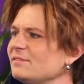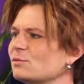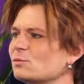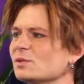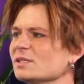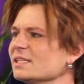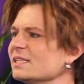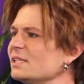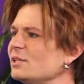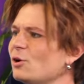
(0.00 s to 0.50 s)
even
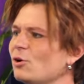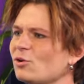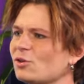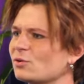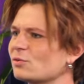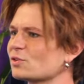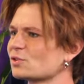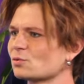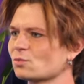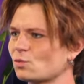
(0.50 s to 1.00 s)
really know
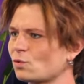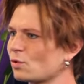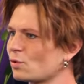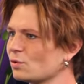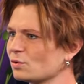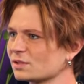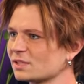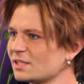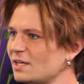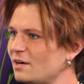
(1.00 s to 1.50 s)
there was a
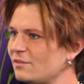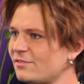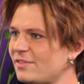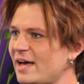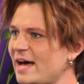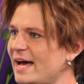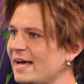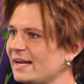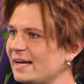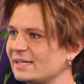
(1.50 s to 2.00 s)
world of
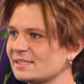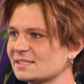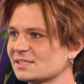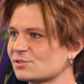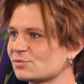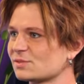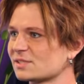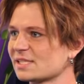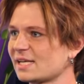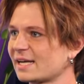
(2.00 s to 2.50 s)
that. I
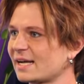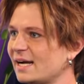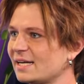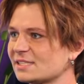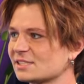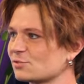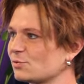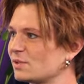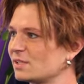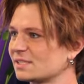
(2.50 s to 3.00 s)
just was like, I
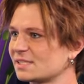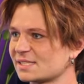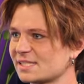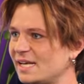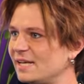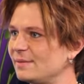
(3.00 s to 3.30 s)
just want to